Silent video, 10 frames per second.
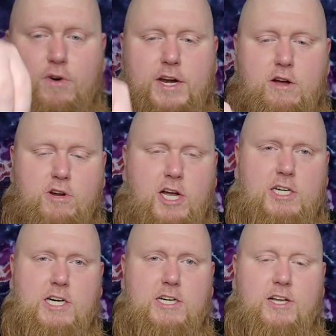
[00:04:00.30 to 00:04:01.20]
Frito
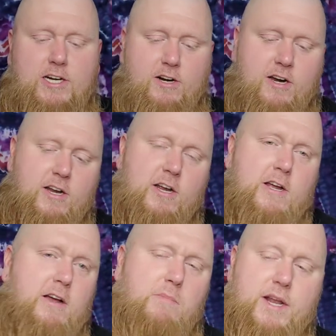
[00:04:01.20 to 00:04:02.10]
color there.
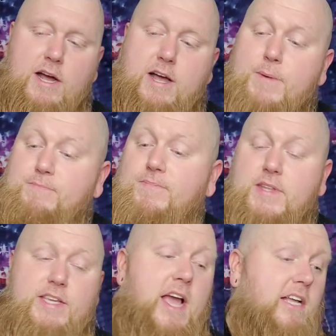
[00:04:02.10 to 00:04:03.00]
But
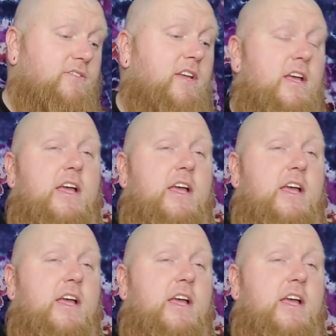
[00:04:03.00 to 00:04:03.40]
yes,